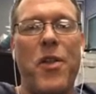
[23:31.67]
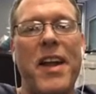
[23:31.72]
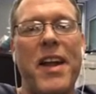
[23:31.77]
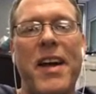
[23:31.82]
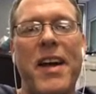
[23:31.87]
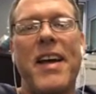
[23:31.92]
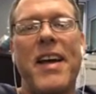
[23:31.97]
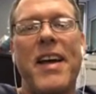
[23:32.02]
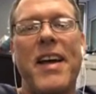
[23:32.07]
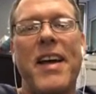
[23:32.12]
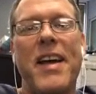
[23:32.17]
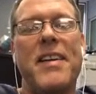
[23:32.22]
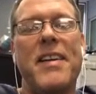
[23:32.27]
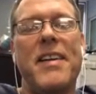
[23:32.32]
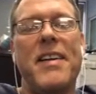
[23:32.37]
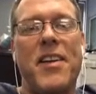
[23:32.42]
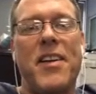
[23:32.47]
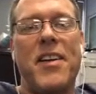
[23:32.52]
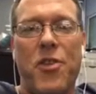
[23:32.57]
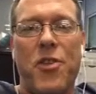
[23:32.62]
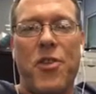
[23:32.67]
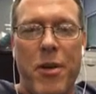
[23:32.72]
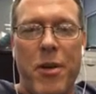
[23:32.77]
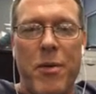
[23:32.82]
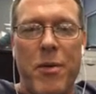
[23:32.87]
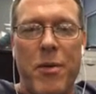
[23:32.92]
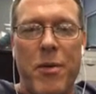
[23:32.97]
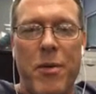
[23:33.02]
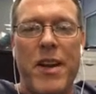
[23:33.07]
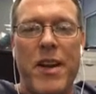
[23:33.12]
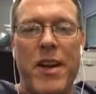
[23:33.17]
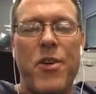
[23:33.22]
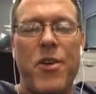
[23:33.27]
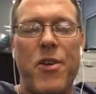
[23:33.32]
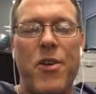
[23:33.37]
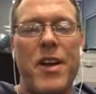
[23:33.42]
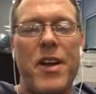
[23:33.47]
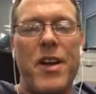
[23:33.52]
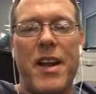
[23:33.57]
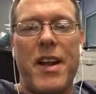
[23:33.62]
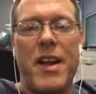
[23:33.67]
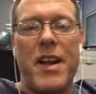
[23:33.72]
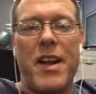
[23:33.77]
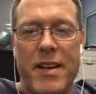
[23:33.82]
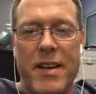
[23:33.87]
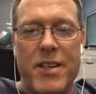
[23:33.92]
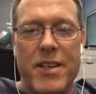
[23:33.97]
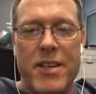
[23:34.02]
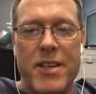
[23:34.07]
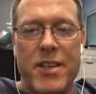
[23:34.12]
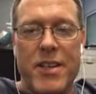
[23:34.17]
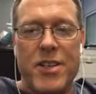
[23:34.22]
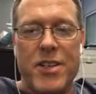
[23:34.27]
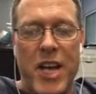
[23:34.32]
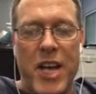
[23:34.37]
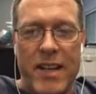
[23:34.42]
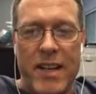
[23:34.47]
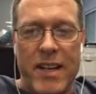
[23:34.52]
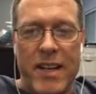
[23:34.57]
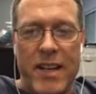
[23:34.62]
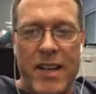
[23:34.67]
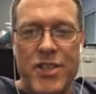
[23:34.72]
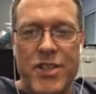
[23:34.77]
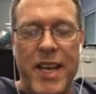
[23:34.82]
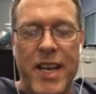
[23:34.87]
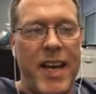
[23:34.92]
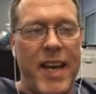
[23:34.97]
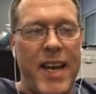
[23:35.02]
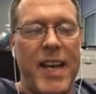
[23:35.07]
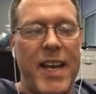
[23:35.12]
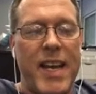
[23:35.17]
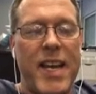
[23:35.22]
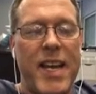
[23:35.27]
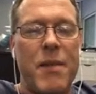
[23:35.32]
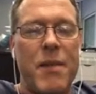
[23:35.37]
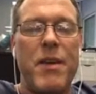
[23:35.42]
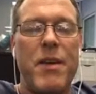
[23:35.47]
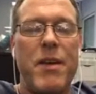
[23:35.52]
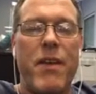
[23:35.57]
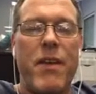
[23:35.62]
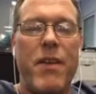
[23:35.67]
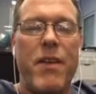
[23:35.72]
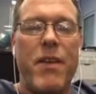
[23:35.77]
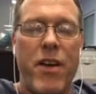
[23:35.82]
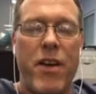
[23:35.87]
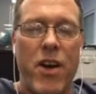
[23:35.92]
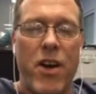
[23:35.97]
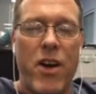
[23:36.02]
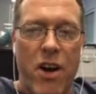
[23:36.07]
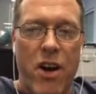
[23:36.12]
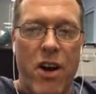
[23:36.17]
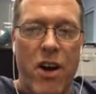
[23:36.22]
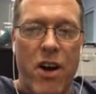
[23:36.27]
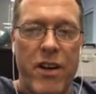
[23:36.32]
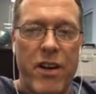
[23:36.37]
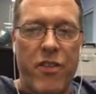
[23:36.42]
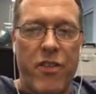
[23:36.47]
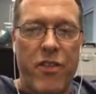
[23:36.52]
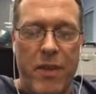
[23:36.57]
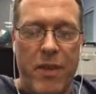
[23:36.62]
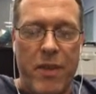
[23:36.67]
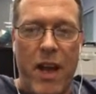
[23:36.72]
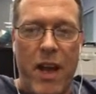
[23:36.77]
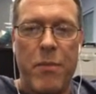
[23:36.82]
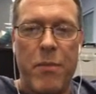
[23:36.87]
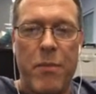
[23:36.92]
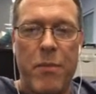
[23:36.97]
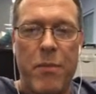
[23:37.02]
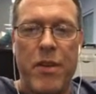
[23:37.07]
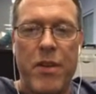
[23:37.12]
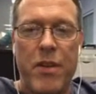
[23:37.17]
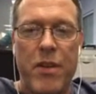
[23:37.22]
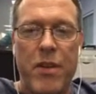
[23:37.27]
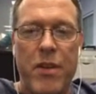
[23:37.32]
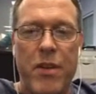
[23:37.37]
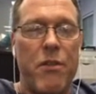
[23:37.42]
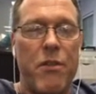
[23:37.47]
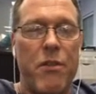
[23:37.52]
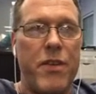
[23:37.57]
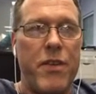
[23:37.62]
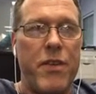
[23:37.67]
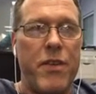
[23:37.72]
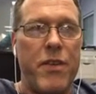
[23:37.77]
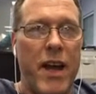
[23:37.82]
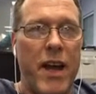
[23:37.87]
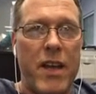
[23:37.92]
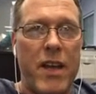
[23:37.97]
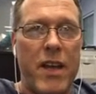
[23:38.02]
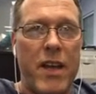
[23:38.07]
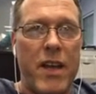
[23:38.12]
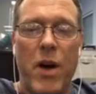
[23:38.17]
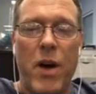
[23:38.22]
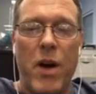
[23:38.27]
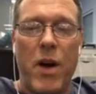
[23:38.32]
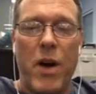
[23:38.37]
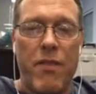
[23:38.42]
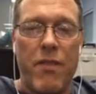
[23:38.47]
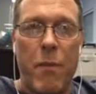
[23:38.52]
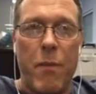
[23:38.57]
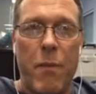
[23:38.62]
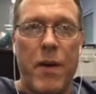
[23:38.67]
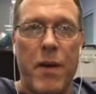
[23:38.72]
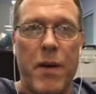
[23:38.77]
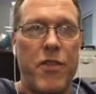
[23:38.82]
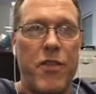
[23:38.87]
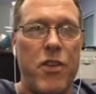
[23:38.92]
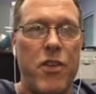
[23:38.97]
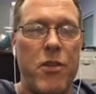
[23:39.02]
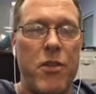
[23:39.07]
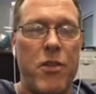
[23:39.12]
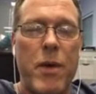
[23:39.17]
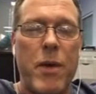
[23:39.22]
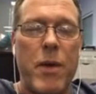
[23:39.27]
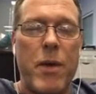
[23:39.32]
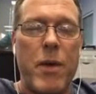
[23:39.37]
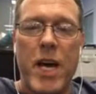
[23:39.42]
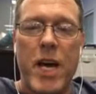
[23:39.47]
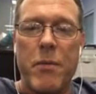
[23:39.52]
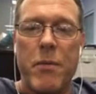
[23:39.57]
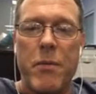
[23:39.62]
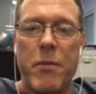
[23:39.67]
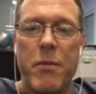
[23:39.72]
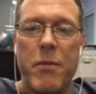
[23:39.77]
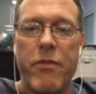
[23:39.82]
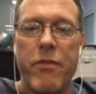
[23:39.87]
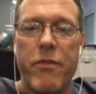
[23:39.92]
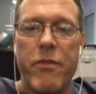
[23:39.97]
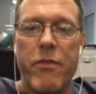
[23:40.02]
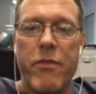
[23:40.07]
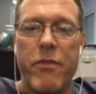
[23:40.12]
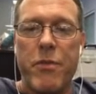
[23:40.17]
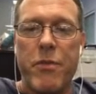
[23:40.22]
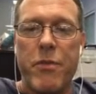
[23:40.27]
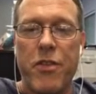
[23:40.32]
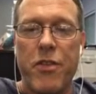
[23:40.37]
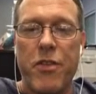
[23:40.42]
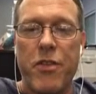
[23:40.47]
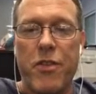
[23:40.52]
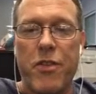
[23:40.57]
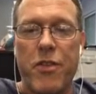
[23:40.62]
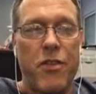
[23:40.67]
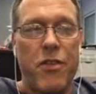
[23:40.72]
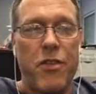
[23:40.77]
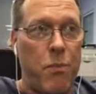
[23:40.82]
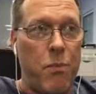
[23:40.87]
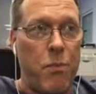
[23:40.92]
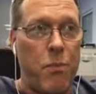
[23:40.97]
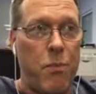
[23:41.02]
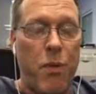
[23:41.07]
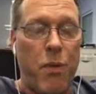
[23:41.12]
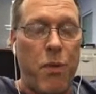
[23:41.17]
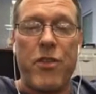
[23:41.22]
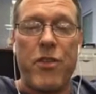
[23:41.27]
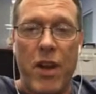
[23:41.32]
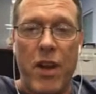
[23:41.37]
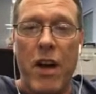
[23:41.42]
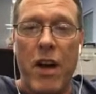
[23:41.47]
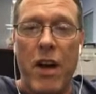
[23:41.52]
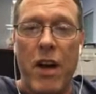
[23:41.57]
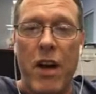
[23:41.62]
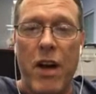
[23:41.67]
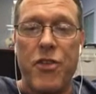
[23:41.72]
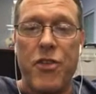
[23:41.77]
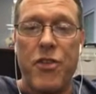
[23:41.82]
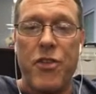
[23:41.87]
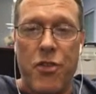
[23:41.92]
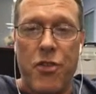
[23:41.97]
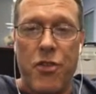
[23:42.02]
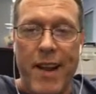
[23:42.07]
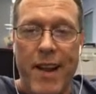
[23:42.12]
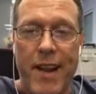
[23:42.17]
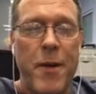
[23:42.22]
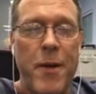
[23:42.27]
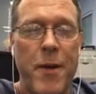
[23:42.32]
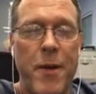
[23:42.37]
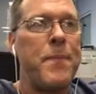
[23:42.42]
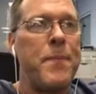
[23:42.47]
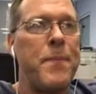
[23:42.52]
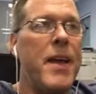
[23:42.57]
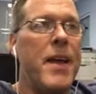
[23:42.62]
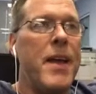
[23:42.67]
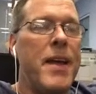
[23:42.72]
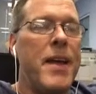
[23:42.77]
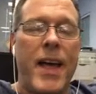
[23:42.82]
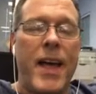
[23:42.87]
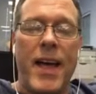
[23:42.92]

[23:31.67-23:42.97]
or they're going to disagree with it, or you're going to get challenged. And it can be very hard sometimes, and you'll feel like you want to give up because you may be coming from just this place of love and strength,